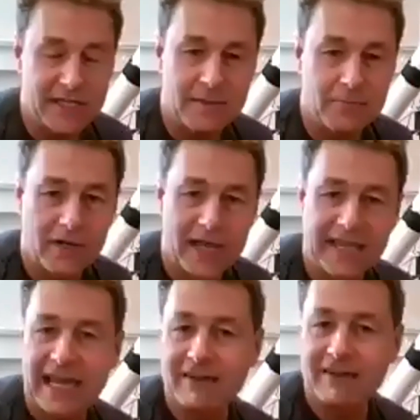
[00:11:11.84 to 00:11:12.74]
number like
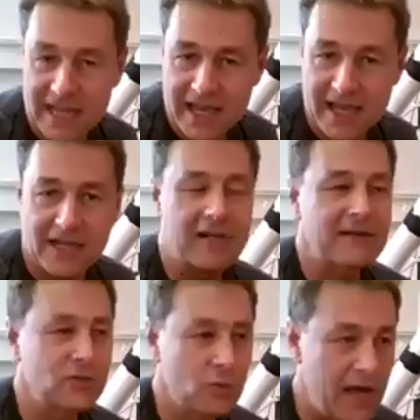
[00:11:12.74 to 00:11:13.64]
F10 or
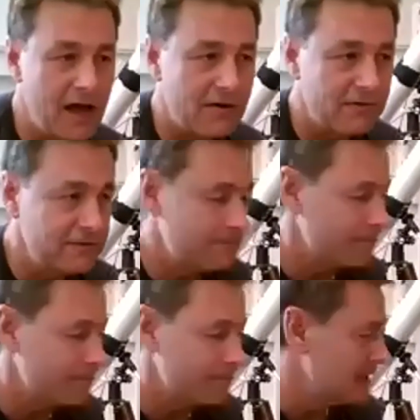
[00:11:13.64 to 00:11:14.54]
F12,
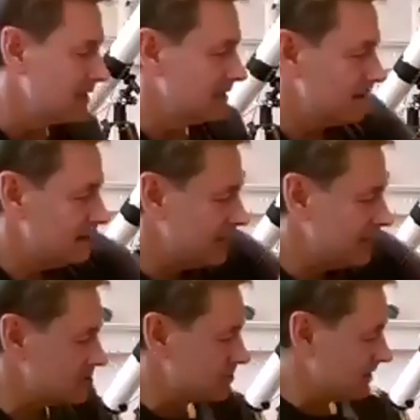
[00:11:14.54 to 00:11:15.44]
that's
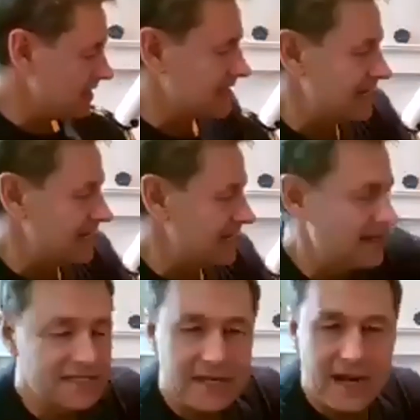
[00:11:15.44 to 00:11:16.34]
going to indicate that it's
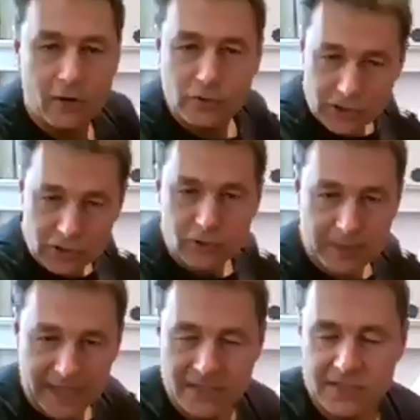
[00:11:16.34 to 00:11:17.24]
a narrow tube
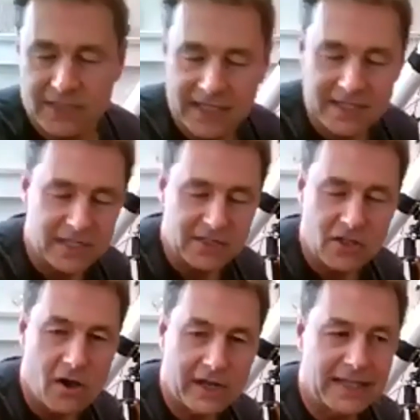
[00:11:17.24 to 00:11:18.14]
and it's, it's
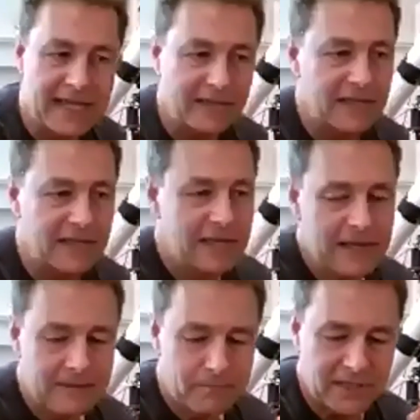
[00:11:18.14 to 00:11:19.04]
long in length.
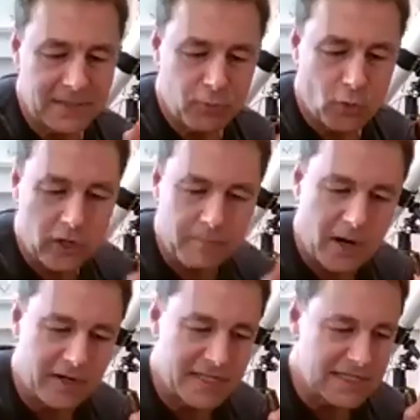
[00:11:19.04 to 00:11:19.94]
But the important
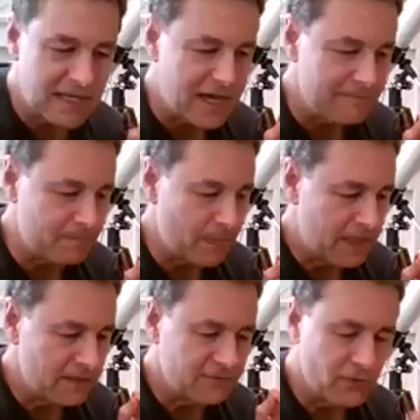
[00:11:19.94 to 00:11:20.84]
part is that
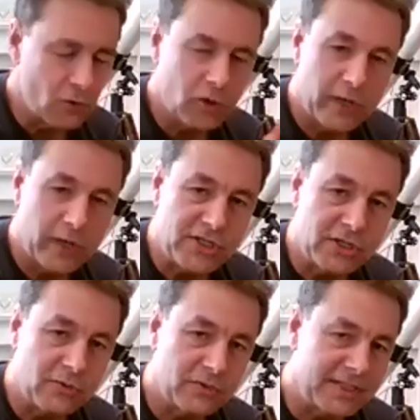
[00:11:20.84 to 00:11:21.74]
the focal
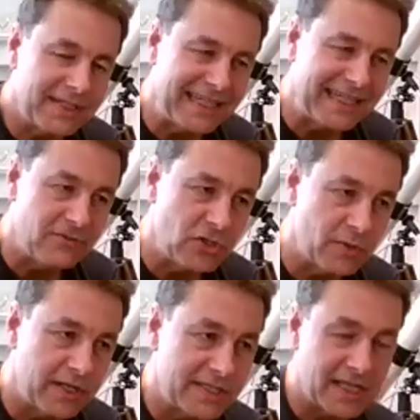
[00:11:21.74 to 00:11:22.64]
ratio gives
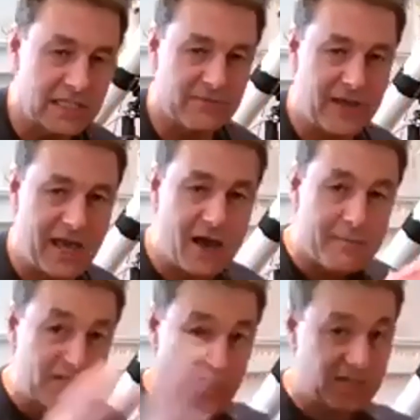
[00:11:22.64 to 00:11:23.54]
you in a sense of how
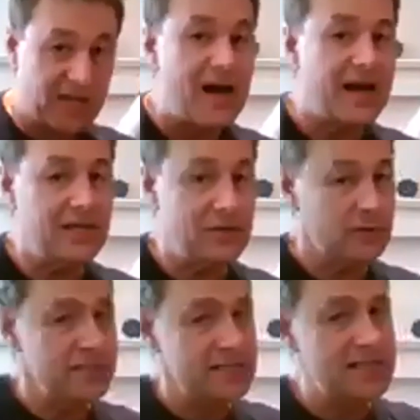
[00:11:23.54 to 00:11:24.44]
much sky you
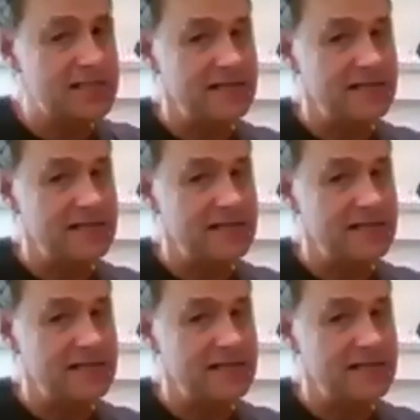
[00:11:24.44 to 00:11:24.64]
can see,